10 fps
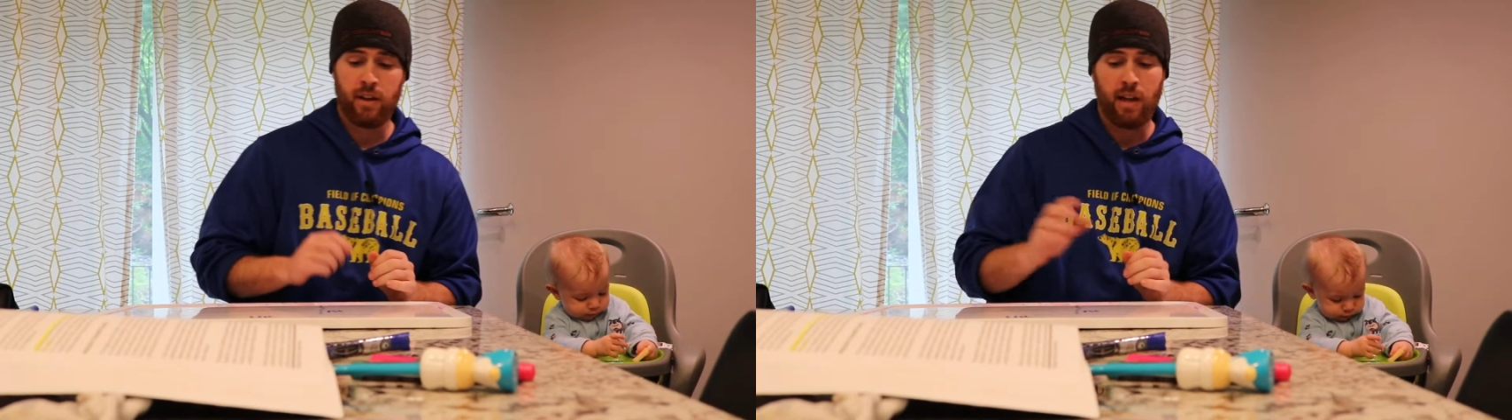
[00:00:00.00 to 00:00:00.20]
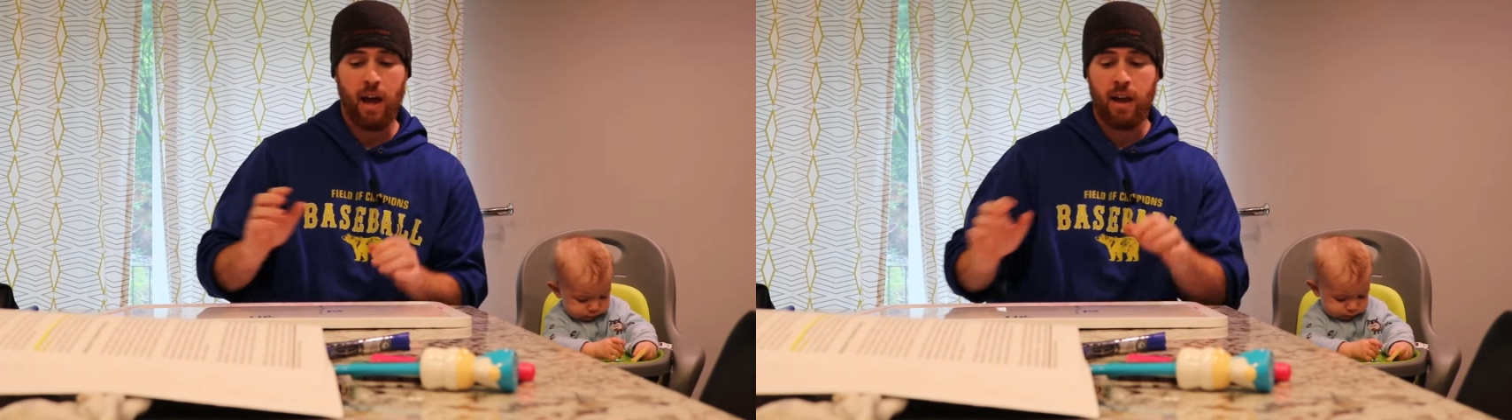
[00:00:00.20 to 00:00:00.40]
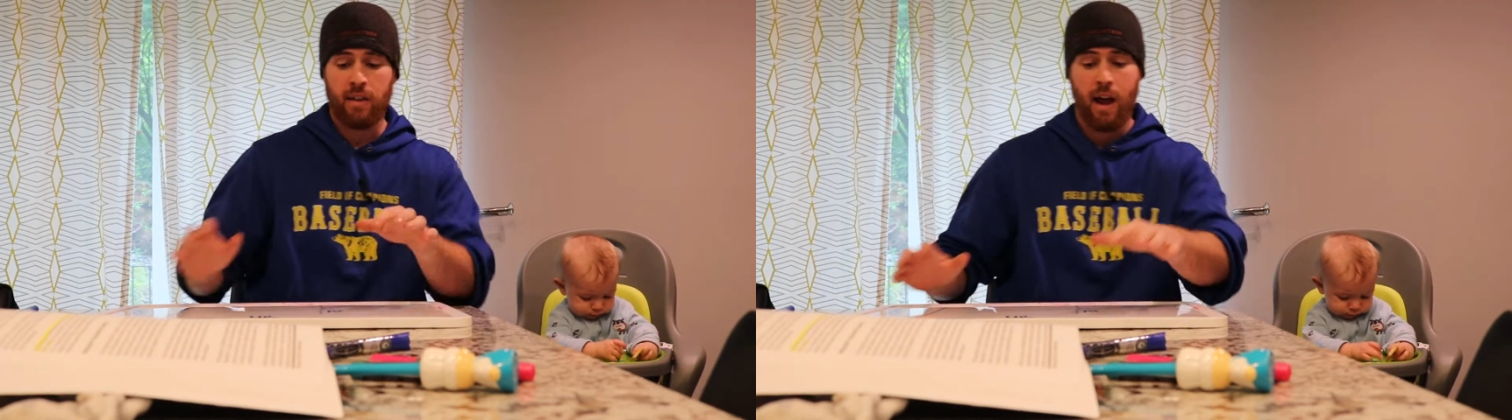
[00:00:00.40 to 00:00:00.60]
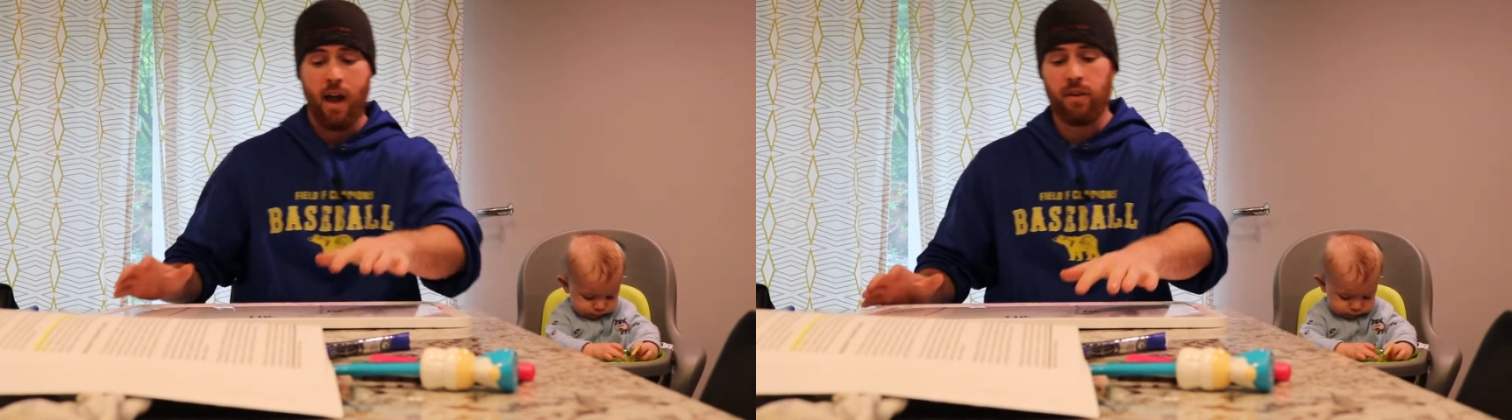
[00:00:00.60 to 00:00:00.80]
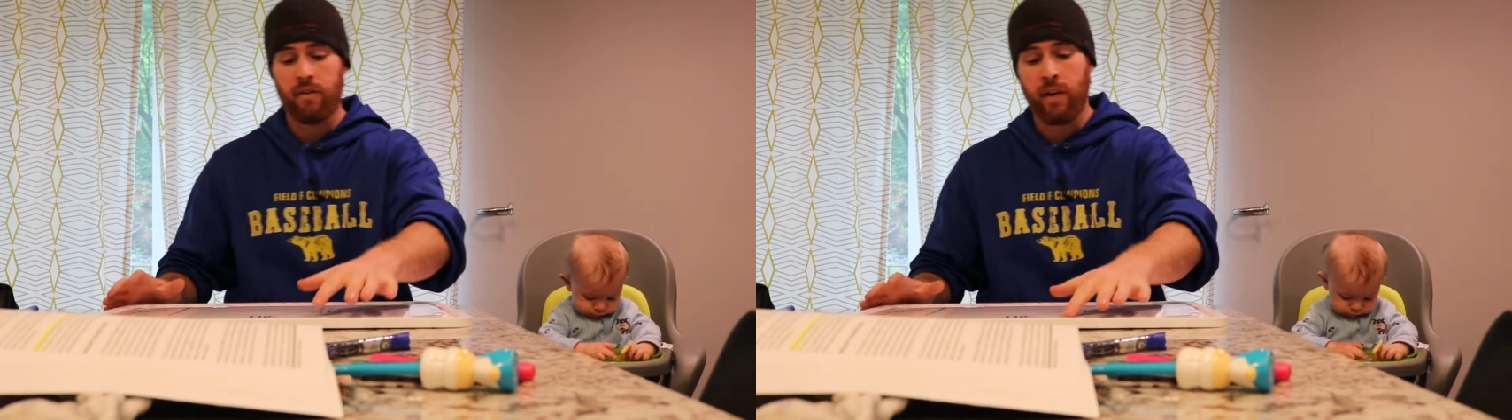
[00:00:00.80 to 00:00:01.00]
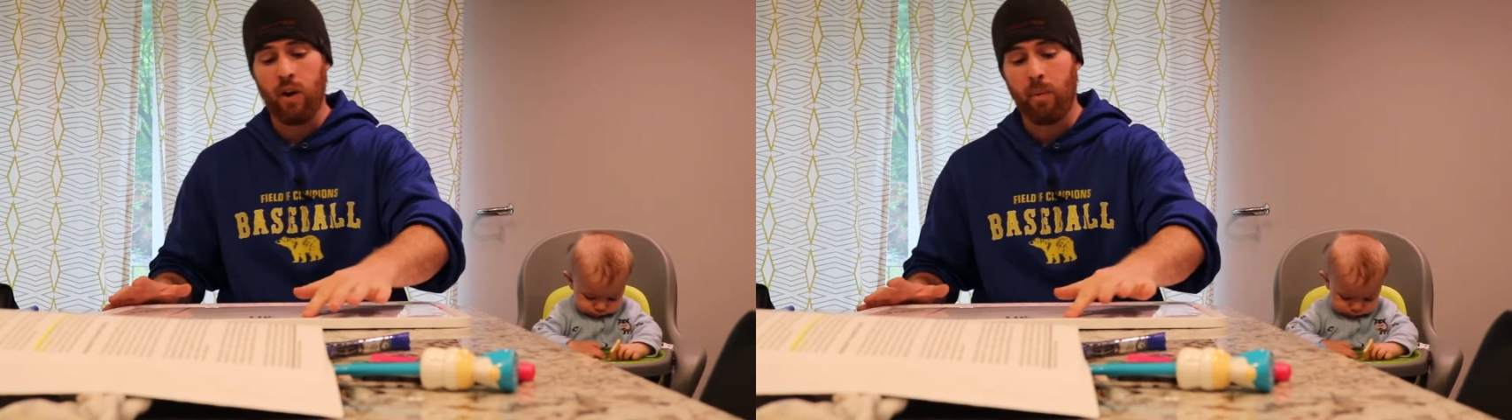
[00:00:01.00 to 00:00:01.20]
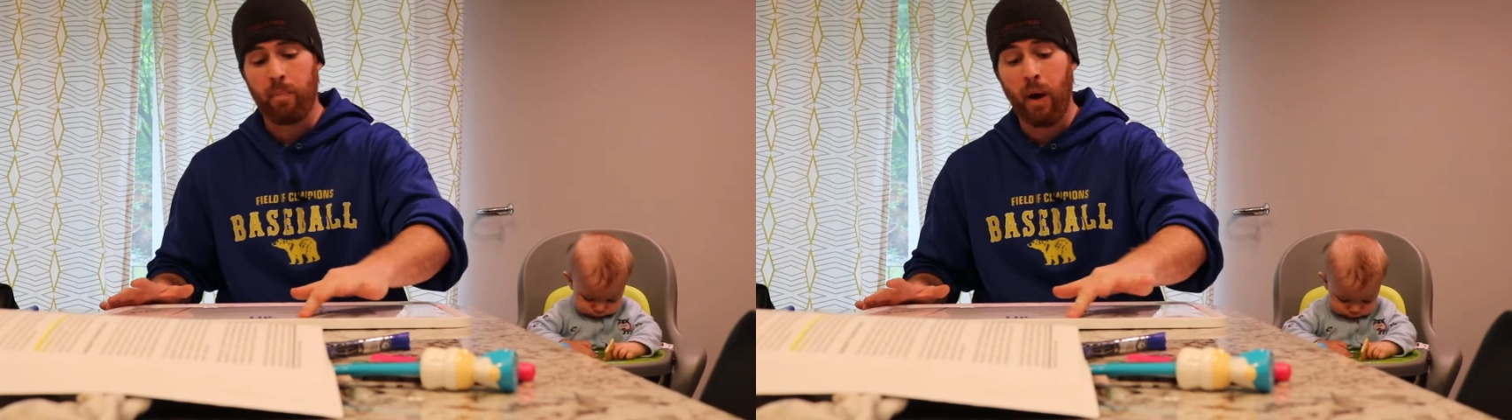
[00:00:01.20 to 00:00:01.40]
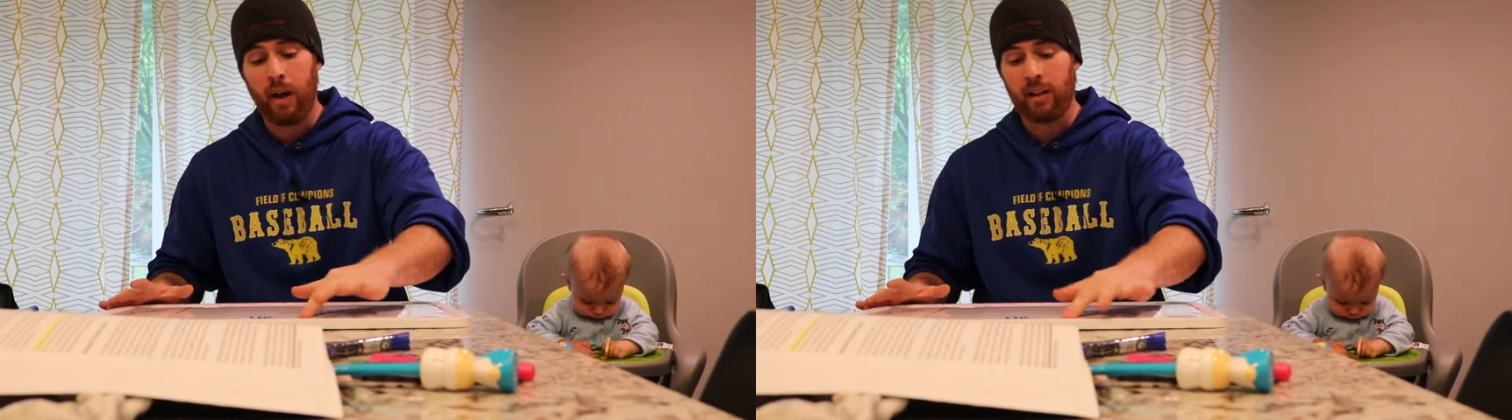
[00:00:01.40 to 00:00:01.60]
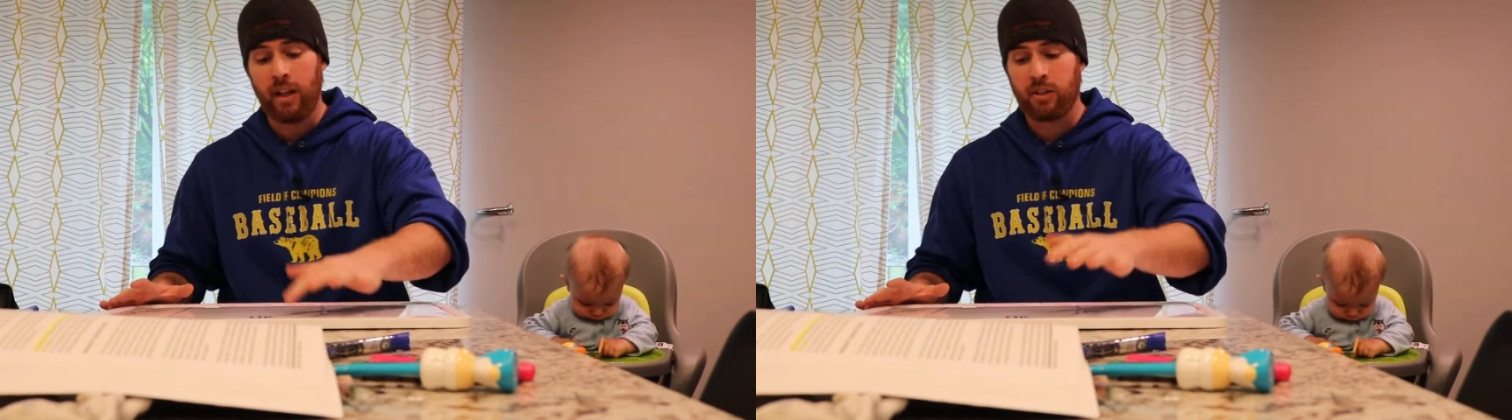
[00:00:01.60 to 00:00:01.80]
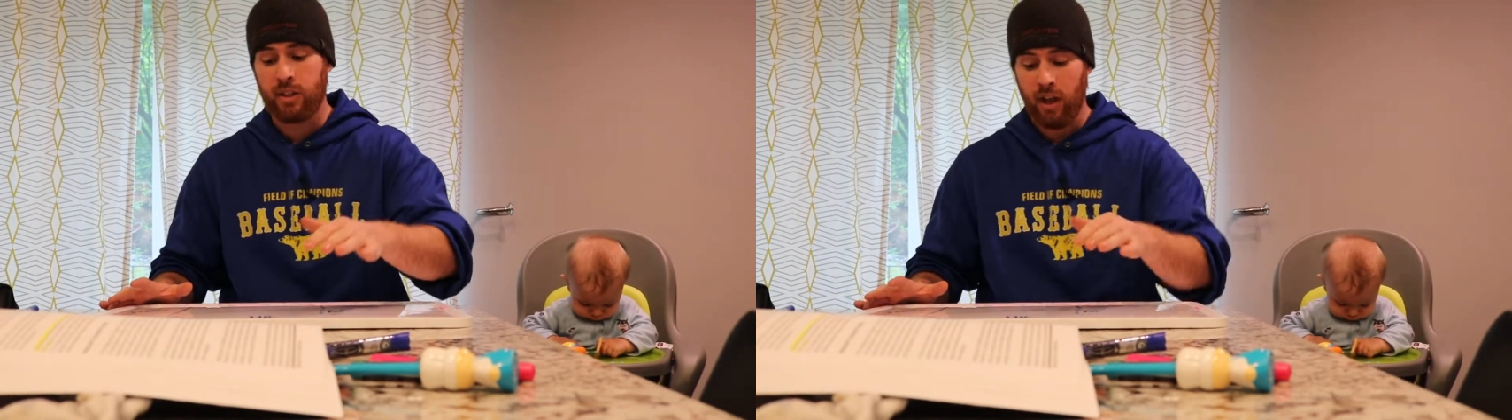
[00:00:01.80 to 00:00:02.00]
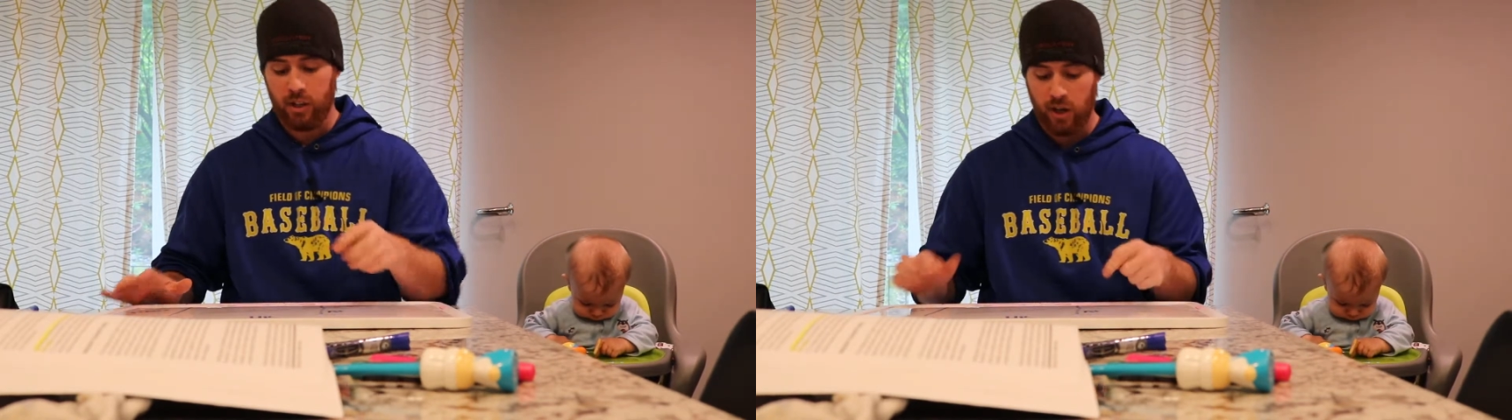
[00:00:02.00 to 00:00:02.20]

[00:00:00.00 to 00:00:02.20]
in that other video. But let's touch